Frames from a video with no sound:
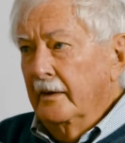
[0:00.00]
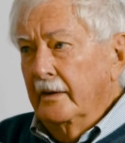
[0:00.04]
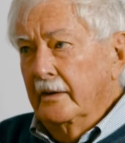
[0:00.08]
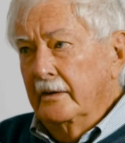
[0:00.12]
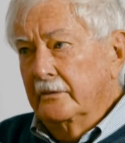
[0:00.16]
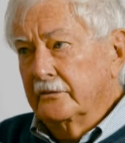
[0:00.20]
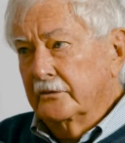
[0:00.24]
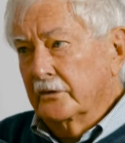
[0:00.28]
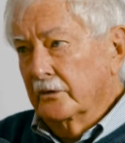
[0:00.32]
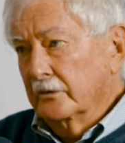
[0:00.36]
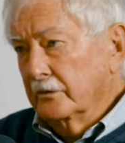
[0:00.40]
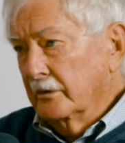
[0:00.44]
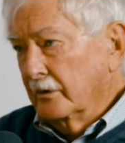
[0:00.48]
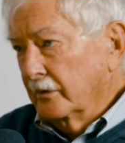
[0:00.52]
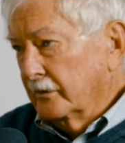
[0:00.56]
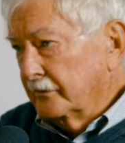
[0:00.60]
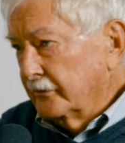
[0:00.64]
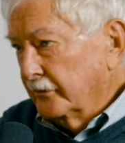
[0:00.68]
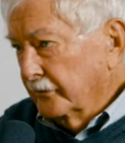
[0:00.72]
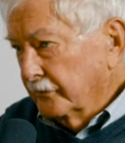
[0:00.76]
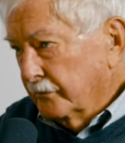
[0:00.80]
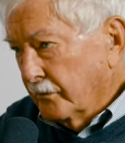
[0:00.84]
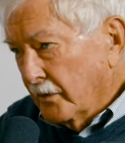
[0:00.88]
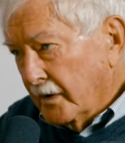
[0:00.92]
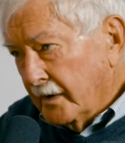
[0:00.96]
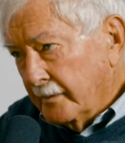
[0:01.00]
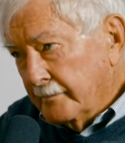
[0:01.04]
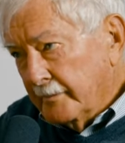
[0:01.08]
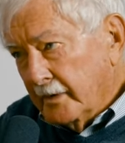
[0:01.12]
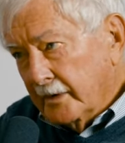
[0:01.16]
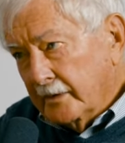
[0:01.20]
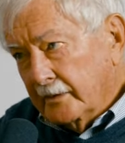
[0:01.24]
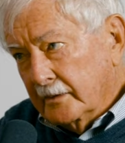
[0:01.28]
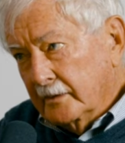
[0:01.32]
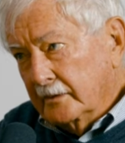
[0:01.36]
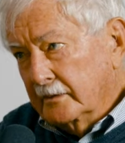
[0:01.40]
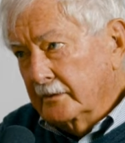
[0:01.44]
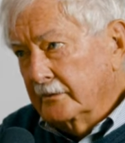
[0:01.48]
it's got lots of
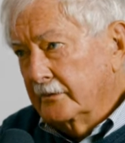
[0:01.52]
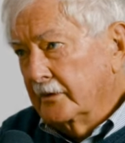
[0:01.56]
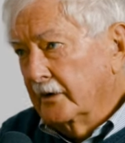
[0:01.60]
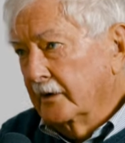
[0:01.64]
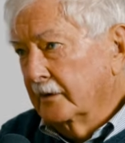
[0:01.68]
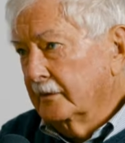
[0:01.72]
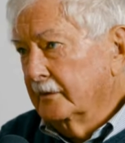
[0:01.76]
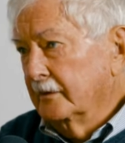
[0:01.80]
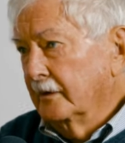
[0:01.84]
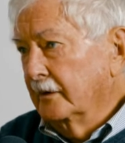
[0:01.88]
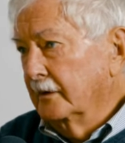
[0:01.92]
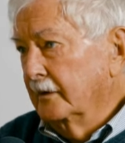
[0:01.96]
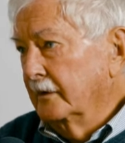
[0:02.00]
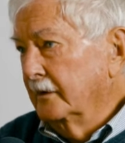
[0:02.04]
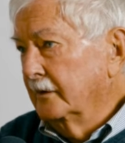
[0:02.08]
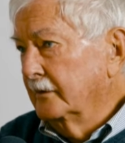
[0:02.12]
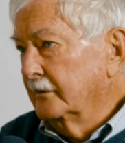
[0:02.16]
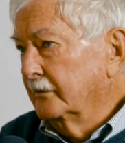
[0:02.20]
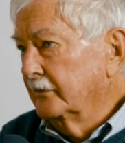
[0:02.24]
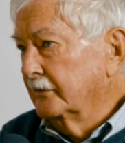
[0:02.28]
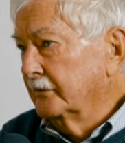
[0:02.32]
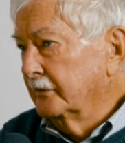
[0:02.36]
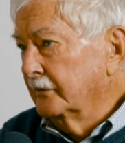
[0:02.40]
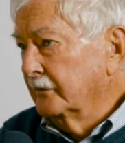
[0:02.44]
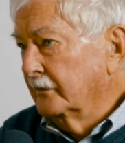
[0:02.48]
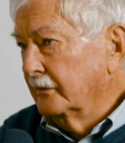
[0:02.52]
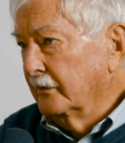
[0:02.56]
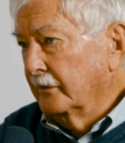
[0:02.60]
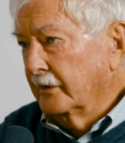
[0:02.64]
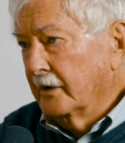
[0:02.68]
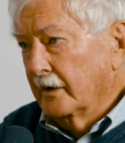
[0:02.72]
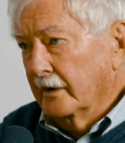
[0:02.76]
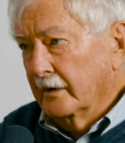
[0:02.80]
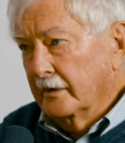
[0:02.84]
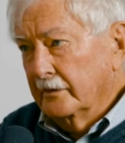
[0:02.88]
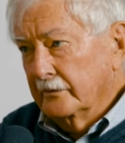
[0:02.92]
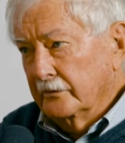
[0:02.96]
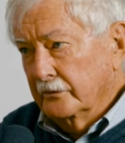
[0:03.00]
winemaking techniques. You
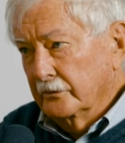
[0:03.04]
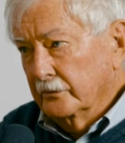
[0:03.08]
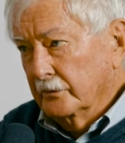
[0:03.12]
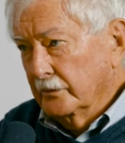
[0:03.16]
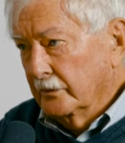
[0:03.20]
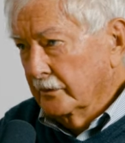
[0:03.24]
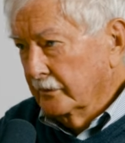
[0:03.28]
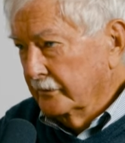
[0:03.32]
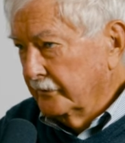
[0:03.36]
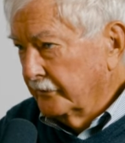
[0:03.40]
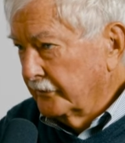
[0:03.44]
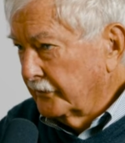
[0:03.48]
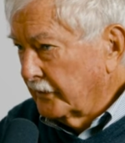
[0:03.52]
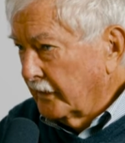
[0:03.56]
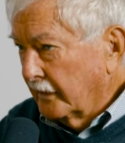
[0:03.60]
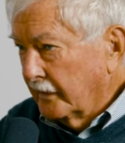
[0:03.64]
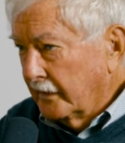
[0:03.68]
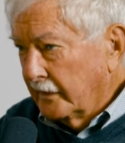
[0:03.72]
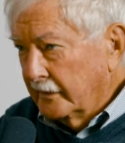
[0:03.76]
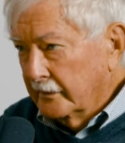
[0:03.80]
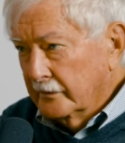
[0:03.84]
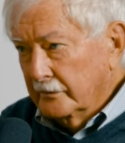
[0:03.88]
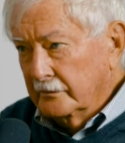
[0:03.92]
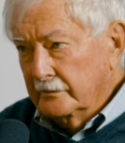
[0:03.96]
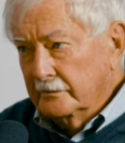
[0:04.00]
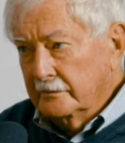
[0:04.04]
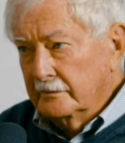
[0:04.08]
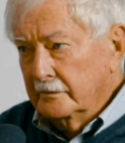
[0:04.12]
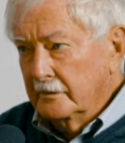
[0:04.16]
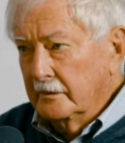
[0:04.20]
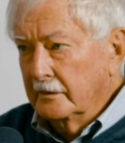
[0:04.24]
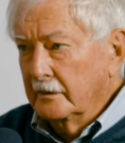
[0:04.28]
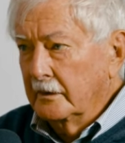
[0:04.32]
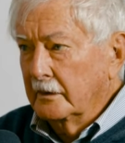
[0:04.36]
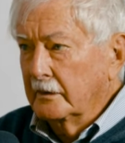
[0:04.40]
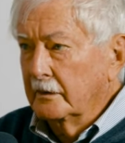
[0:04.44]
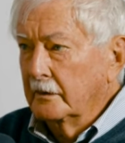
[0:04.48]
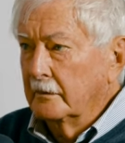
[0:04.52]
can't do it on scale.
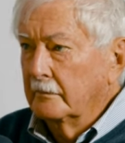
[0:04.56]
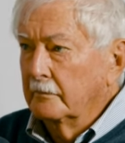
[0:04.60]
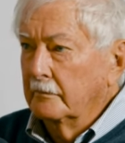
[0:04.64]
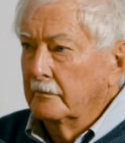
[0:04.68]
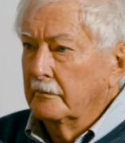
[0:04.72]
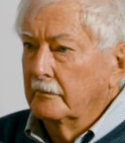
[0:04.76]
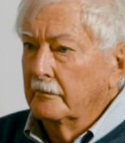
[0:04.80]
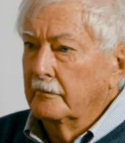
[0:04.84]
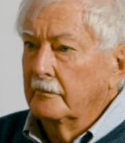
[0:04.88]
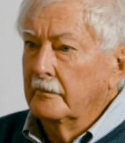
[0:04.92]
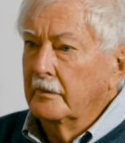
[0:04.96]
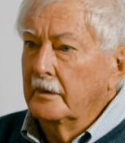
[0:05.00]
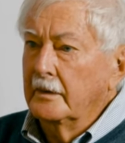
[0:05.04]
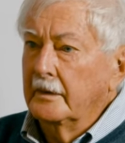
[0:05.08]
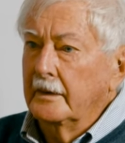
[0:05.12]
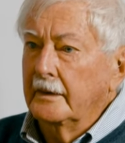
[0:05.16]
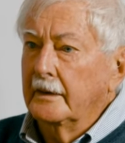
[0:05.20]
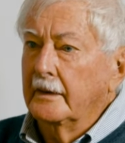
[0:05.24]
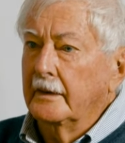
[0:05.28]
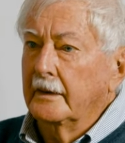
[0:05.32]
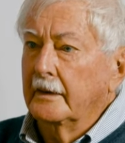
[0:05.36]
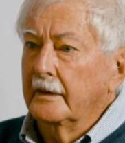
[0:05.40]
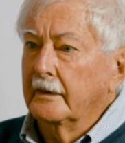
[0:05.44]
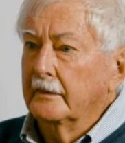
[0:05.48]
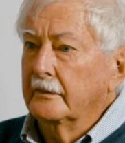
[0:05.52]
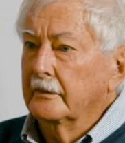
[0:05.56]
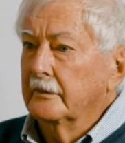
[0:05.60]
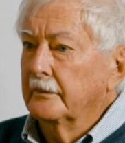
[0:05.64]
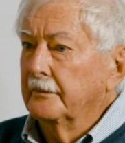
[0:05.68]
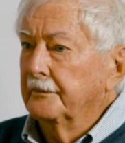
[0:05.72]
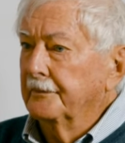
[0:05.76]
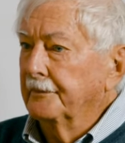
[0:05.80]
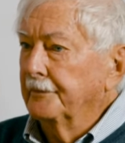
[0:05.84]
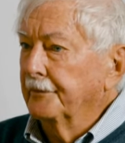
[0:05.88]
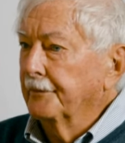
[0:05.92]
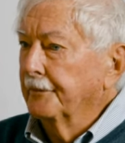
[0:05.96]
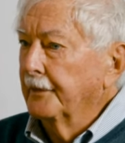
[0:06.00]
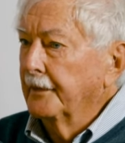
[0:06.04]
Um, mm.
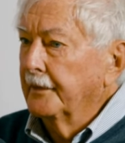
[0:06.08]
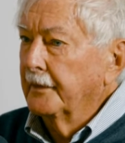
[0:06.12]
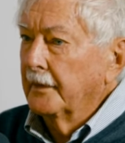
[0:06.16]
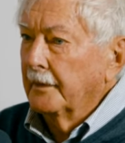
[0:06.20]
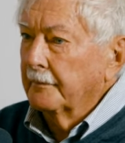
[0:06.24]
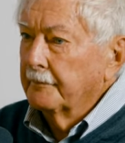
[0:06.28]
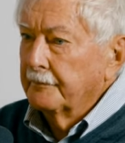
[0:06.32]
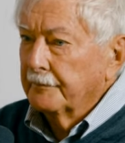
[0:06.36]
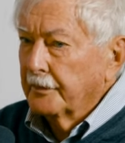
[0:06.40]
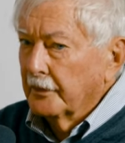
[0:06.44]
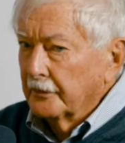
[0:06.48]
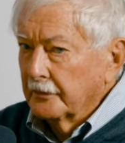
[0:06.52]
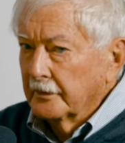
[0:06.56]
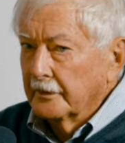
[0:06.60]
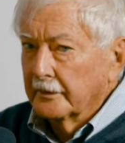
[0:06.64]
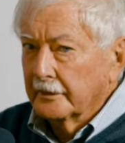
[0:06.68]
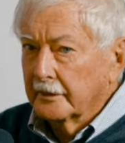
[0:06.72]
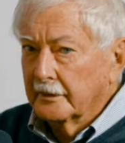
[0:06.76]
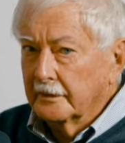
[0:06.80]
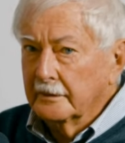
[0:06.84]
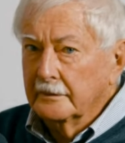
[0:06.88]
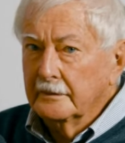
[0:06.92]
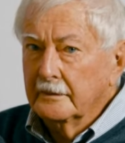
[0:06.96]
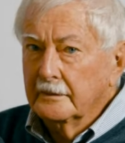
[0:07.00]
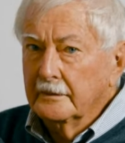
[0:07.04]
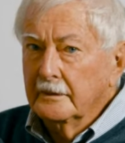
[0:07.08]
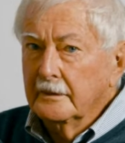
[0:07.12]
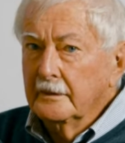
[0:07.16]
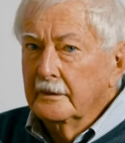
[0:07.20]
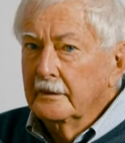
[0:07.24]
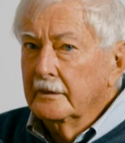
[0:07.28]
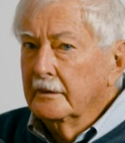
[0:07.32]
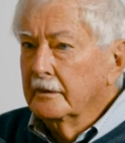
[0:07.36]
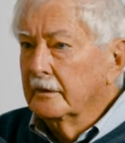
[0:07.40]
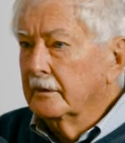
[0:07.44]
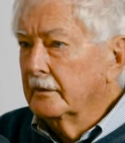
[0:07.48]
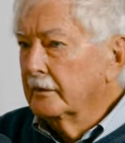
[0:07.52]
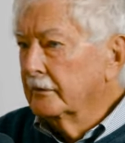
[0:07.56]
And you end up bottling
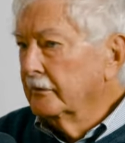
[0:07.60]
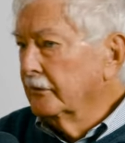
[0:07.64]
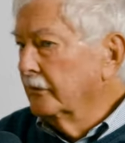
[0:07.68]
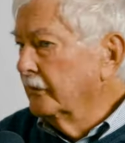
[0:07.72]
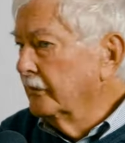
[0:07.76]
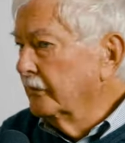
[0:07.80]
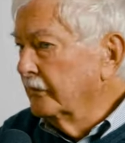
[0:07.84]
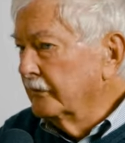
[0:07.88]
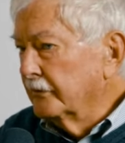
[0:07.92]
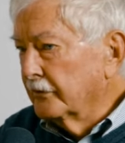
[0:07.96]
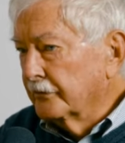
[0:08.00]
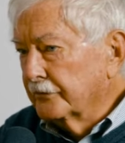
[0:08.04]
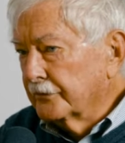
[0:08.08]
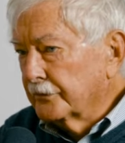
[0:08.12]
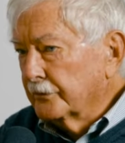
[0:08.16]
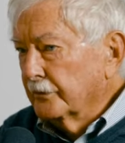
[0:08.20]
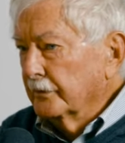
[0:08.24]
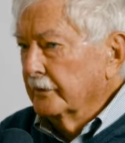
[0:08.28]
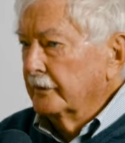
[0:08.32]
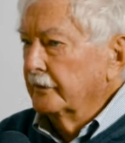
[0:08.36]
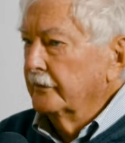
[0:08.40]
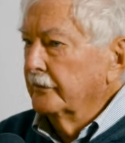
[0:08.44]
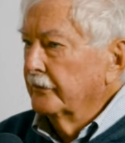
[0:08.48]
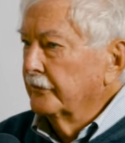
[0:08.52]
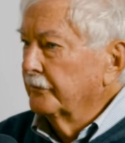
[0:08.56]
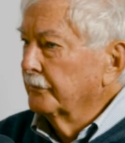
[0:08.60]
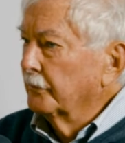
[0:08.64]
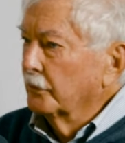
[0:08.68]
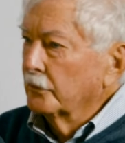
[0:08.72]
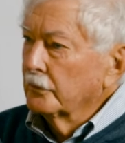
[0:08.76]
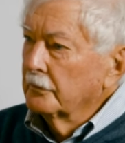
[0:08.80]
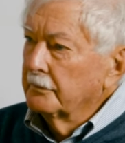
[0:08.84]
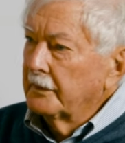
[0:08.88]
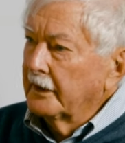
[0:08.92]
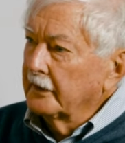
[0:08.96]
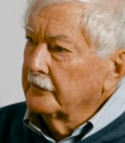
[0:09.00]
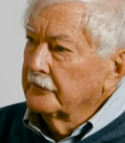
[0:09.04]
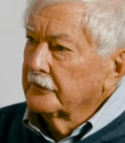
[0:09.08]
discrete
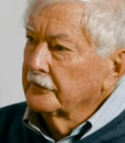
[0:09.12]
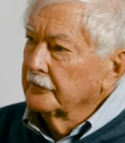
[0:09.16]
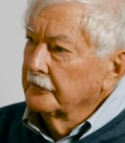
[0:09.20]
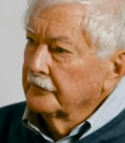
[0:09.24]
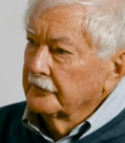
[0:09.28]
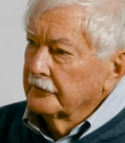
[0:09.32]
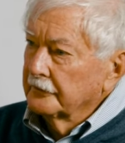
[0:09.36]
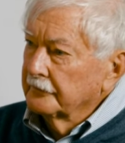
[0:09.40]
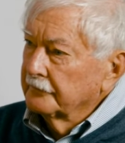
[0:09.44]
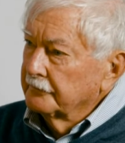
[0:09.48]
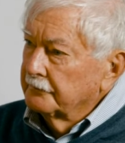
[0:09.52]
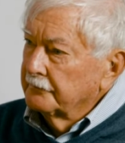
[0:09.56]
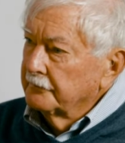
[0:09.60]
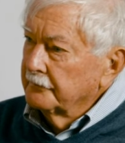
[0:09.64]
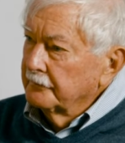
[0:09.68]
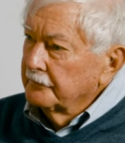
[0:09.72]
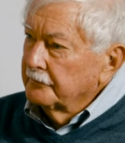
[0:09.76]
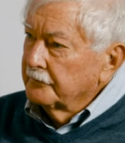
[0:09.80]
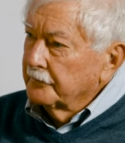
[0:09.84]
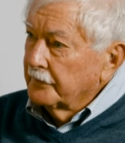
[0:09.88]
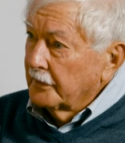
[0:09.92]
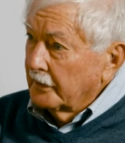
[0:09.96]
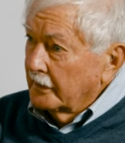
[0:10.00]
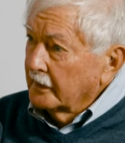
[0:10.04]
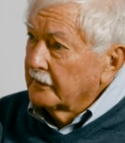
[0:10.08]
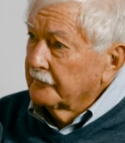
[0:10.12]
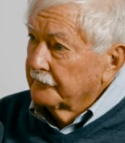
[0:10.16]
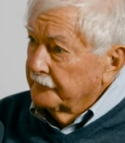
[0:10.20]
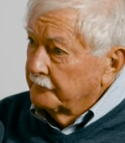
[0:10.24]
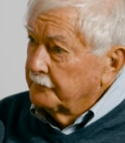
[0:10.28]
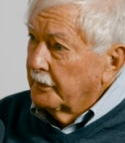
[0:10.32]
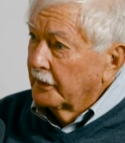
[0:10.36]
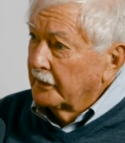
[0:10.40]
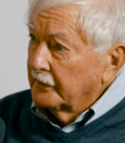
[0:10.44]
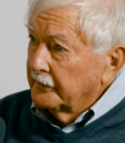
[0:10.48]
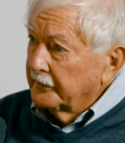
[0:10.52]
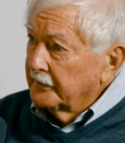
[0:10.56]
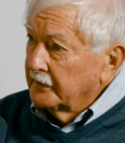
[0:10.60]
small batches of product
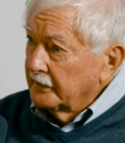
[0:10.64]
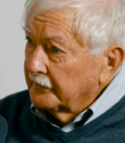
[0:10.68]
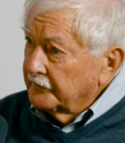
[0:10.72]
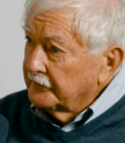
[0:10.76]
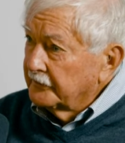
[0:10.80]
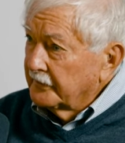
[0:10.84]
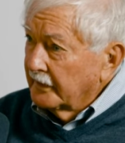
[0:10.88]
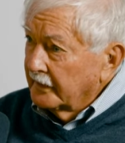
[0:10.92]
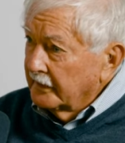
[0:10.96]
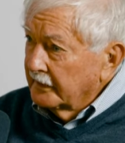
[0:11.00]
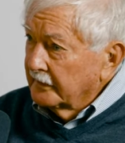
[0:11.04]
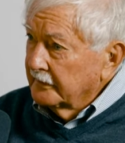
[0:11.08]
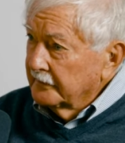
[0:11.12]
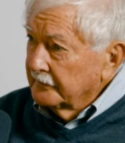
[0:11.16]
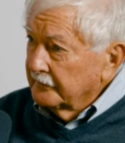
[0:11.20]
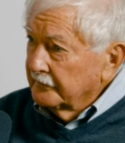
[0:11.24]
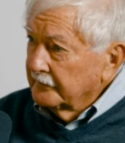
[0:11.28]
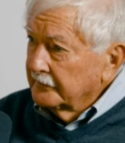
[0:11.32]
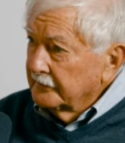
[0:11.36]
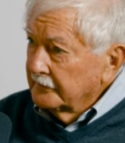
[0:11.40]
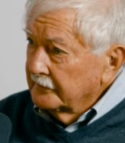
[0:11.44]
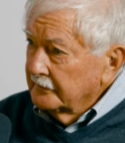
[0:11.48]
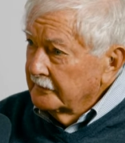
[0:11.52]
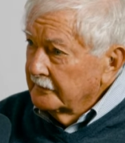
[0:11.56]
by their standards